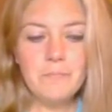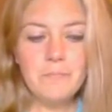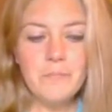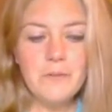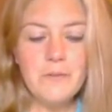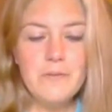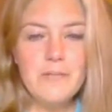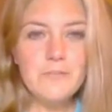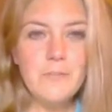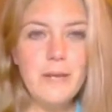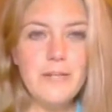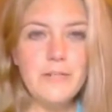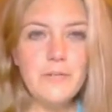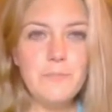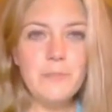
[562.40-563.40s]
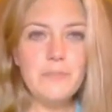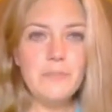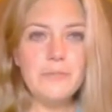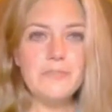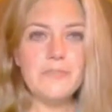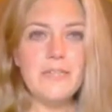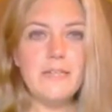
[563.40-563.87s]
That's why I know people
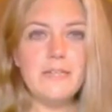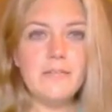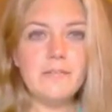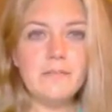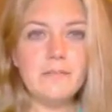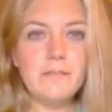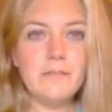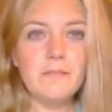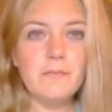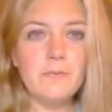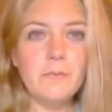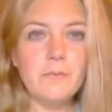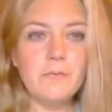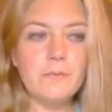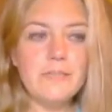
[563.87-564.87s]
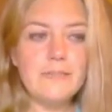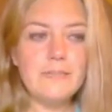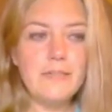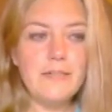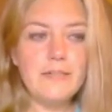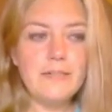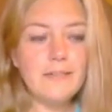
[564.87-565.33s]
could say, well, he's
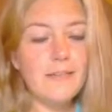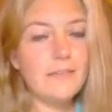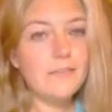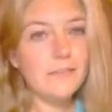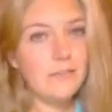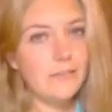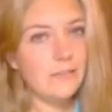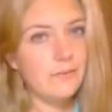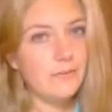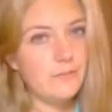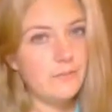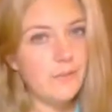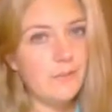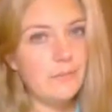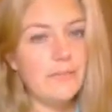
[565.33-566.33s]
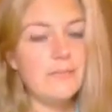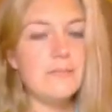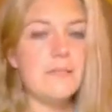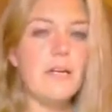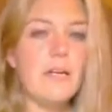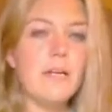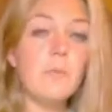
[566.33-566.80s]
97, it's probably his
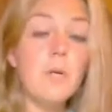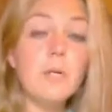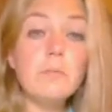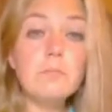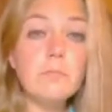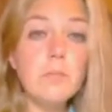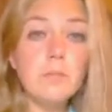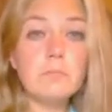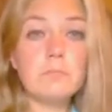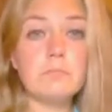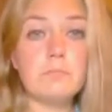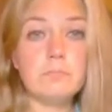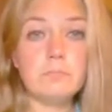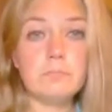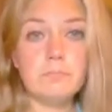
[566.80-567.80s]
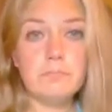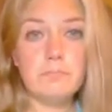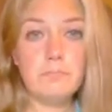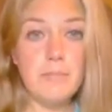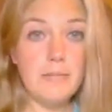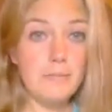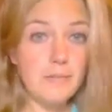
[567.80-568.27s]
time. Well, no,
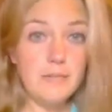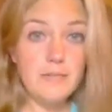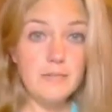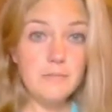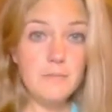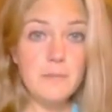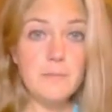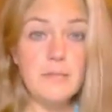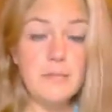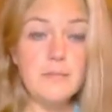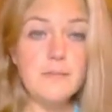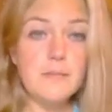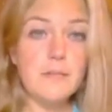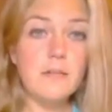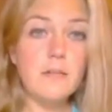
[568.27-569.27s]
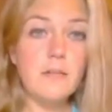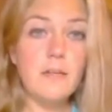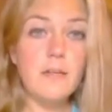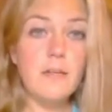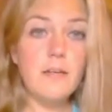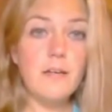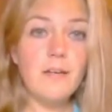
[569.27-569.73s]
maybe it is, maybe it isn't.
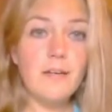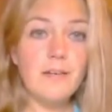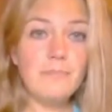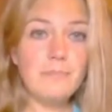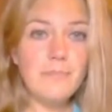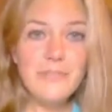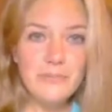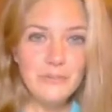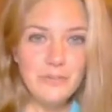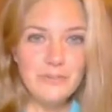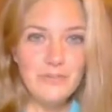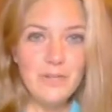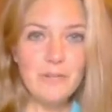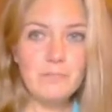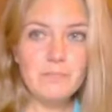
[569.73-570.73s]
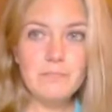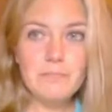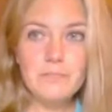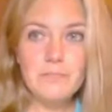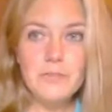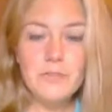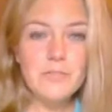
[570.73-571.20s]
But you don't give up.
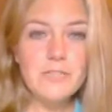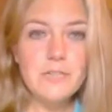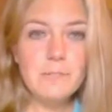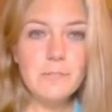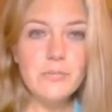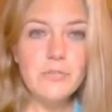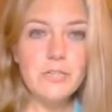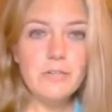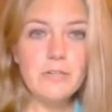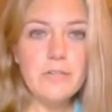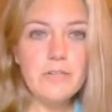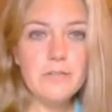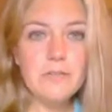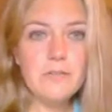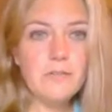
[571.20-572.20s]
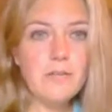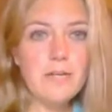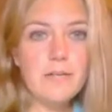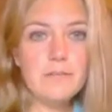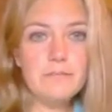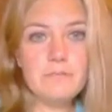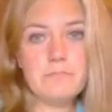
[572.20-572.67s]
You just keep pushing. He could still
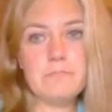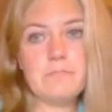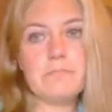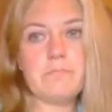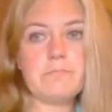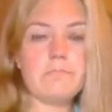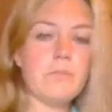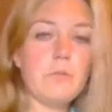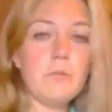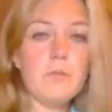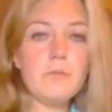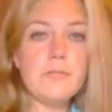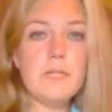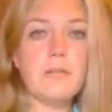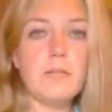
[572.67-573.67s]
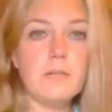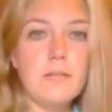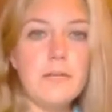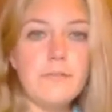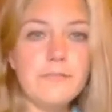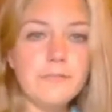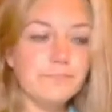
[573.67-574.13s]
have, who knows how long
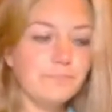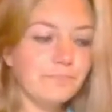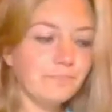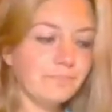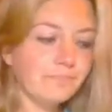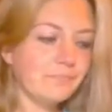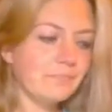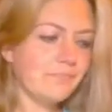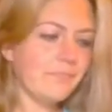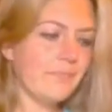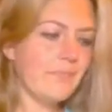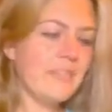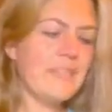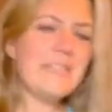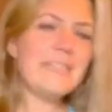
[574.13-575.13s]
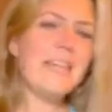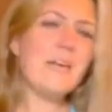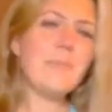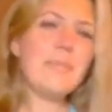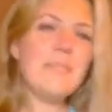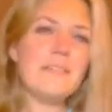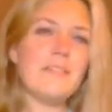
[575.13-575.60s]
left. And that's
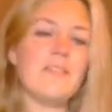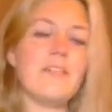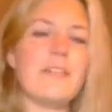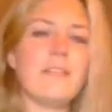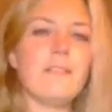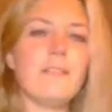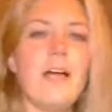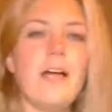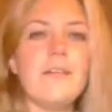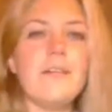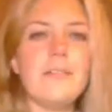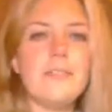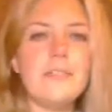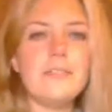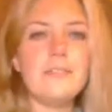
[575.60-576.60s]
how we need to look at our lives.